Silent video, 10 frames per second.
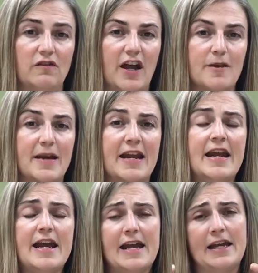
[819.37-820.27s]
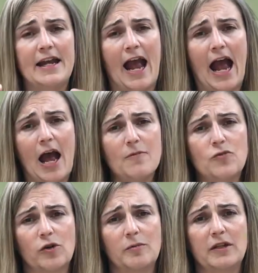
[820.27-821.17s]
environment in an
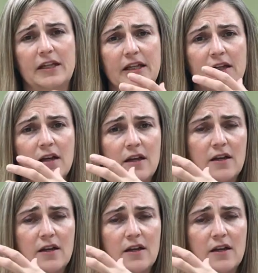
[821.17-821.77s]
abnormally